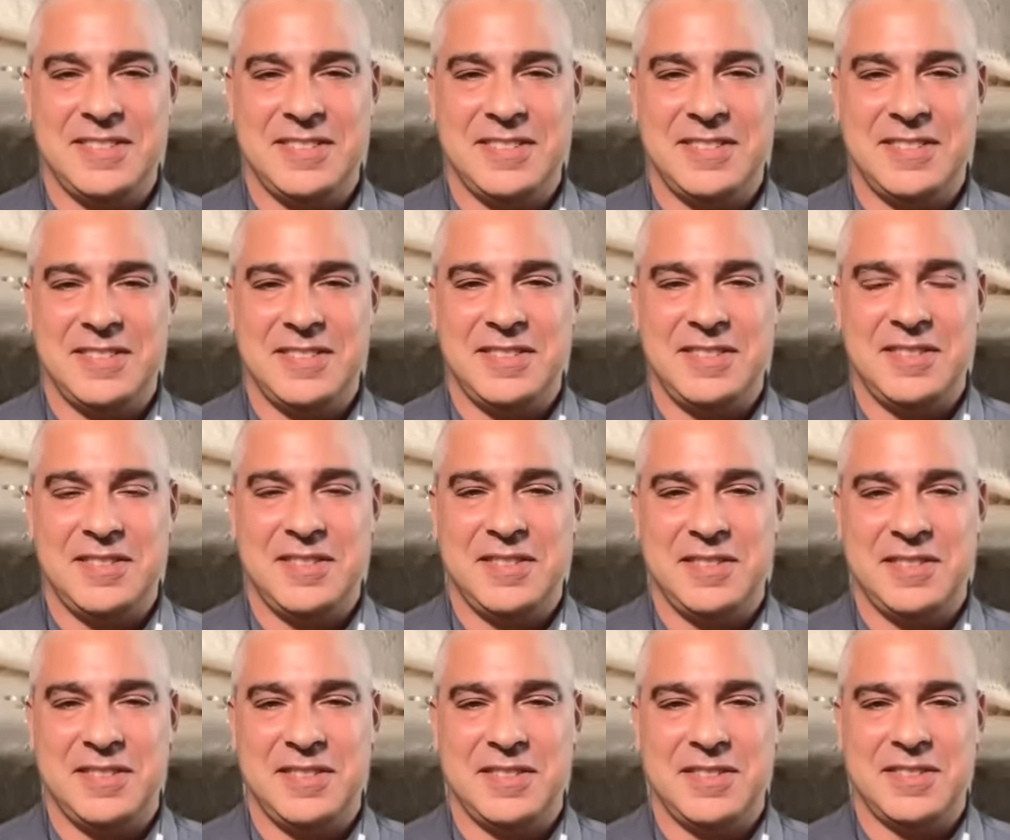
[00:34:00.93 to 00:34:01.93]

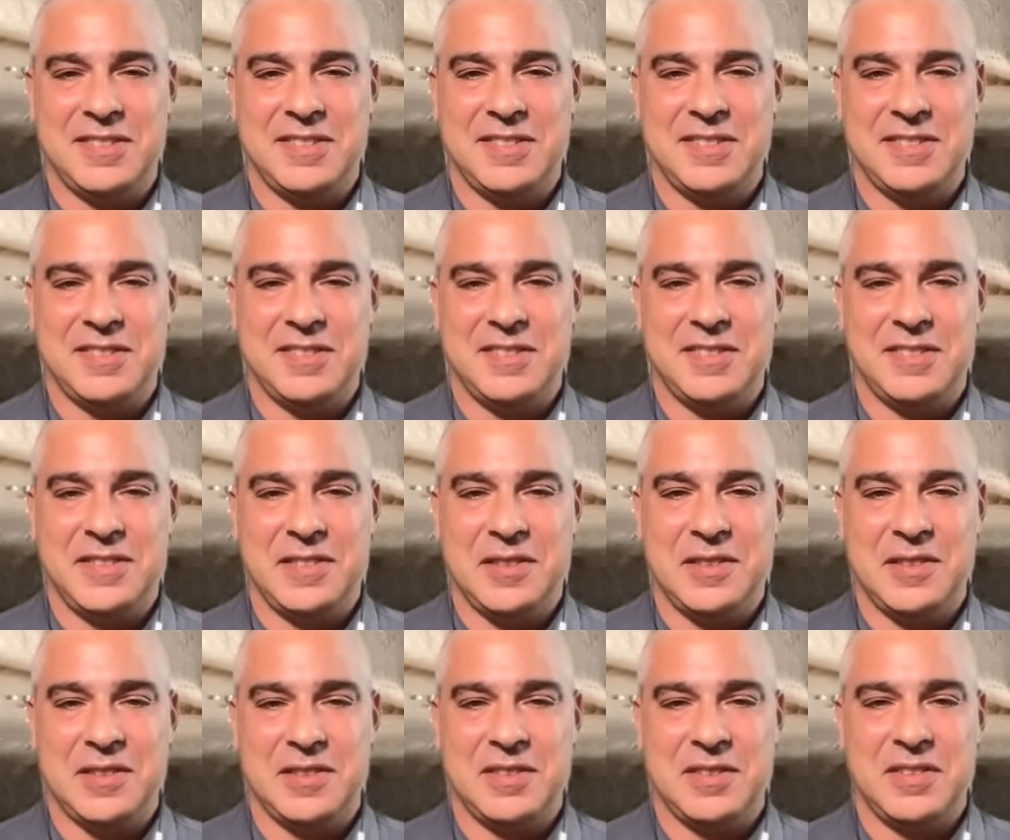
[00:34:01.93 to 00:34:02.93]

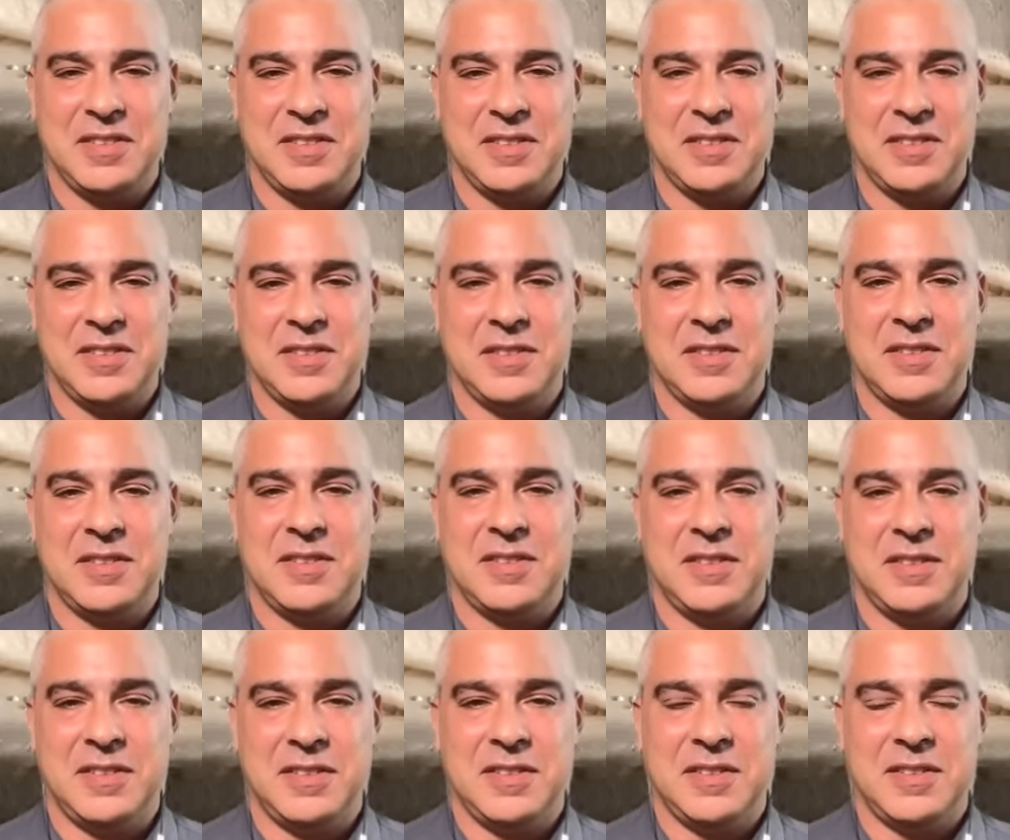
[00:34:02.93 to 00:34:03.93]

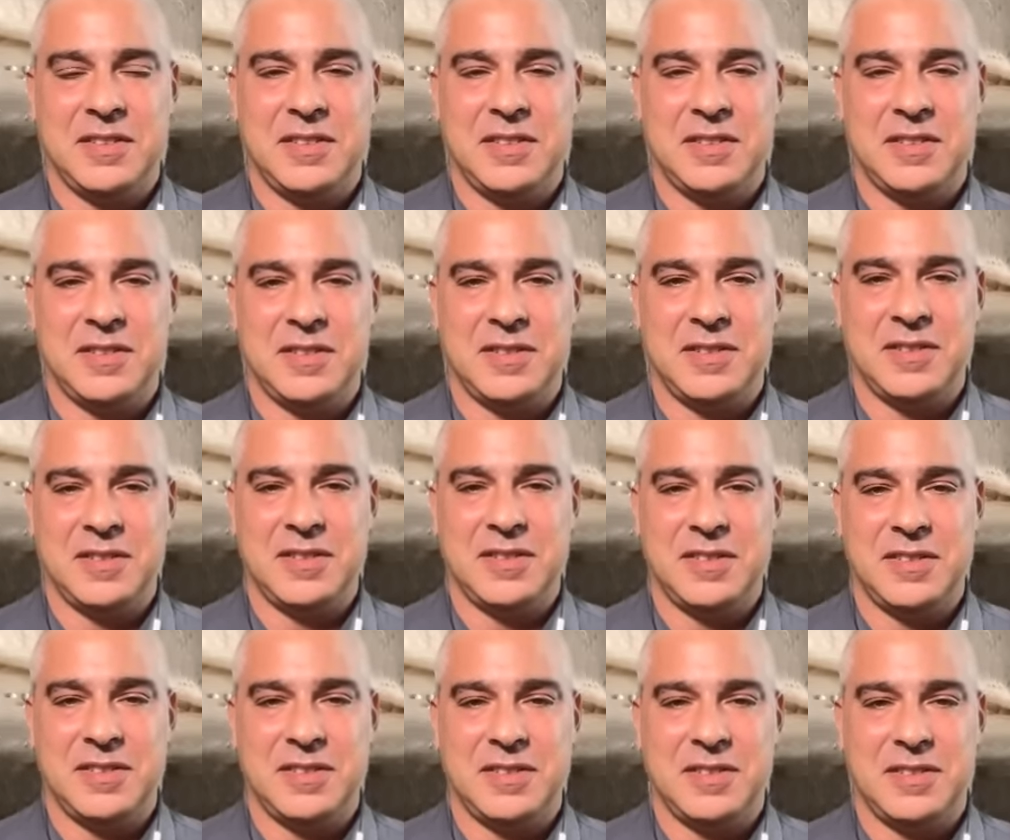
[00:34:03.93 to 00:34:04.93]

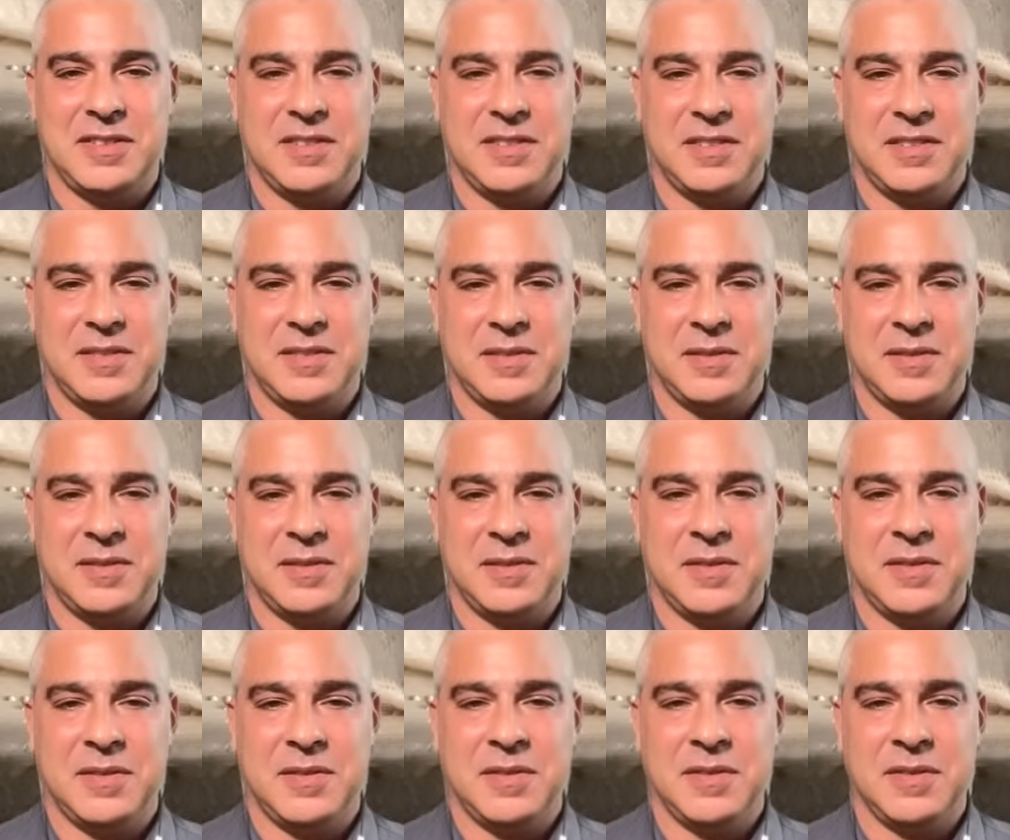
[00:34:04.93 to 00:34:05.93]

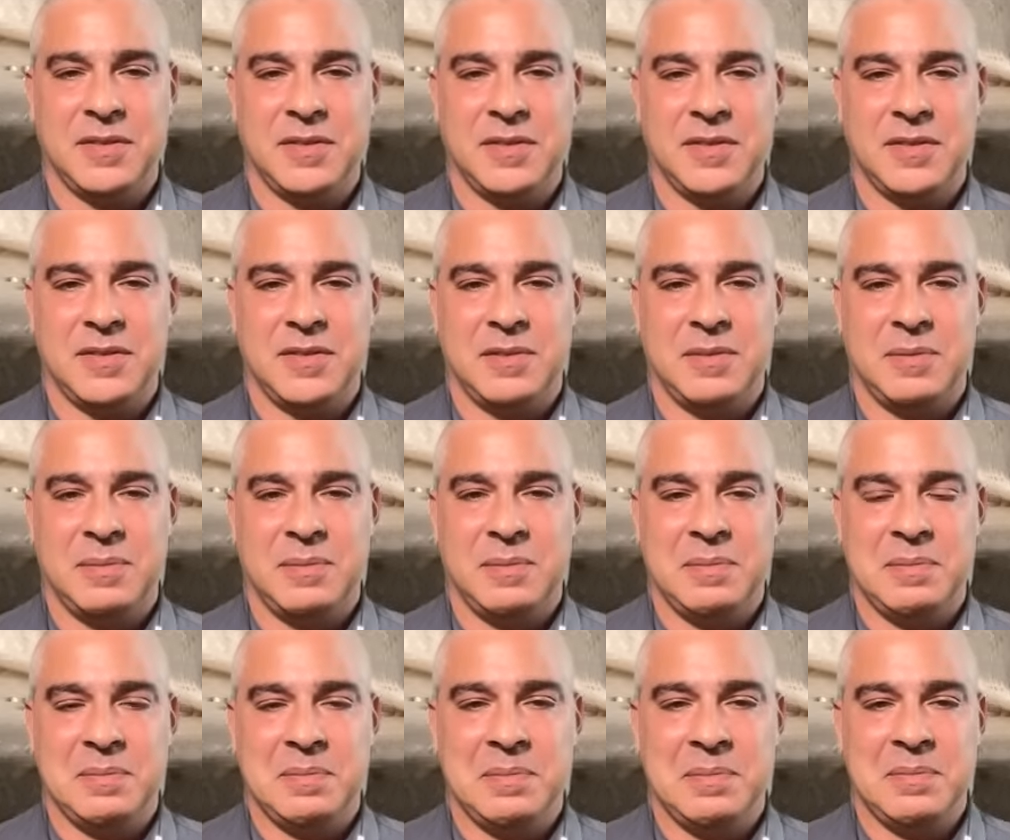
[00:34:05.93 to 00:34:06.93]

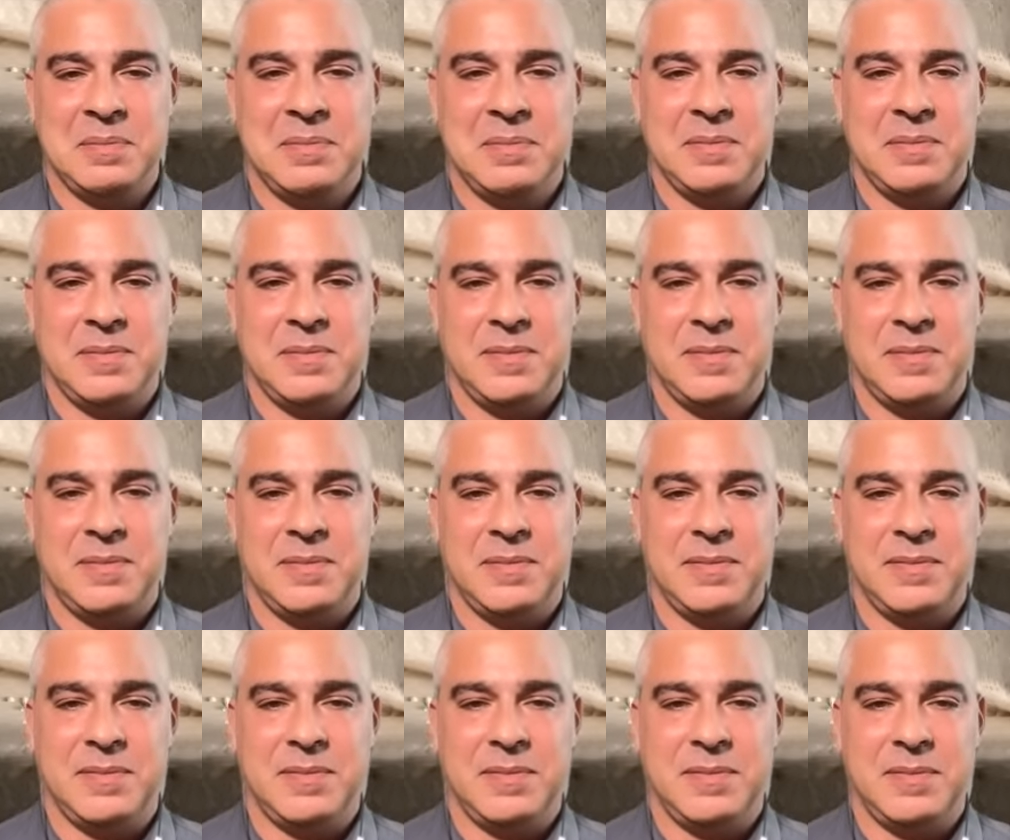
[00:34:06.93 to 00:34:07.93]

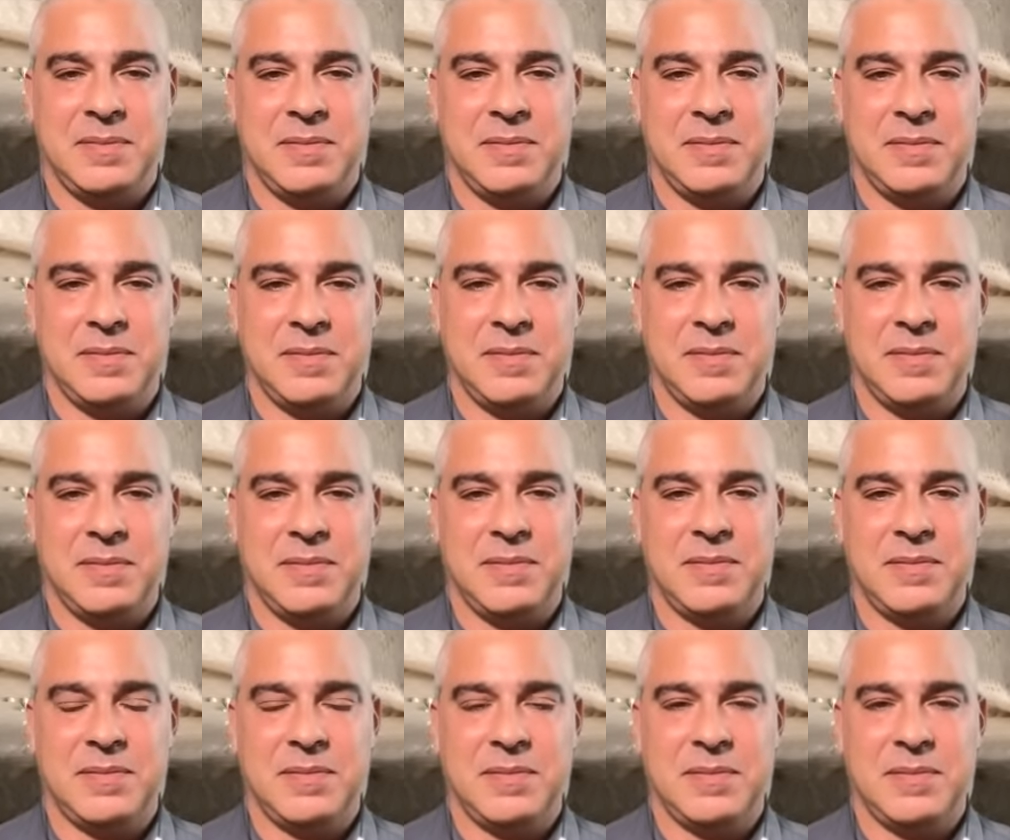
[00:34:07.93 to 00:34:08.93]
[no speech]